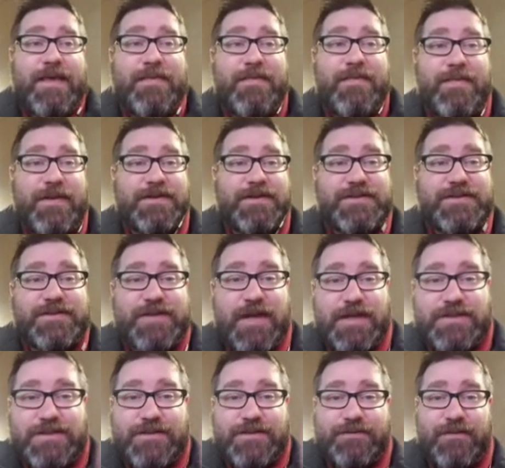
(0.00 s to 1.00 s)
The
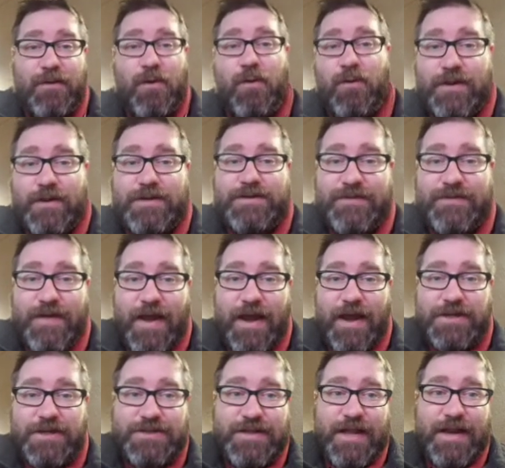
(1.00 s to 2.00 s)
Sons of Horus
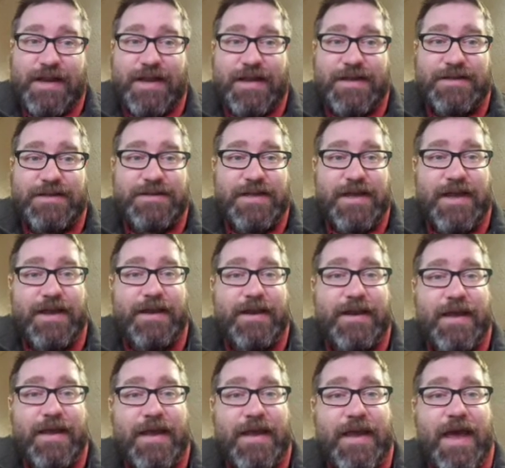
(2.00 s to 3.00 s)
faction that he is
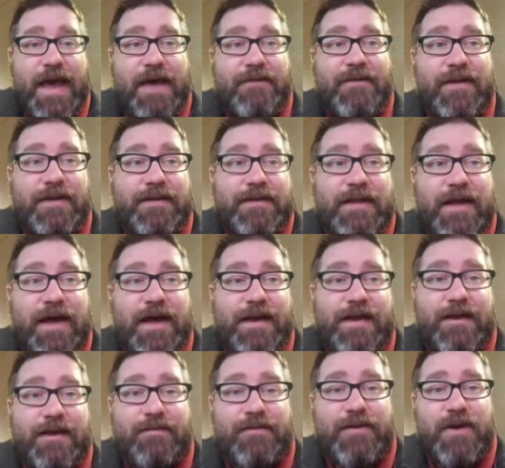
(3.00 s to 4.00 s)
in have a lot
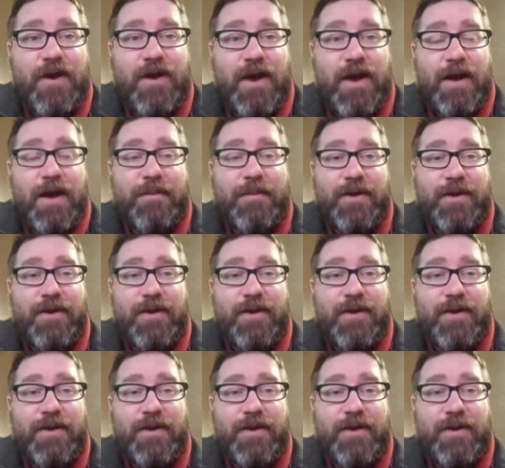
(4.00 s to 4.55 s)
of common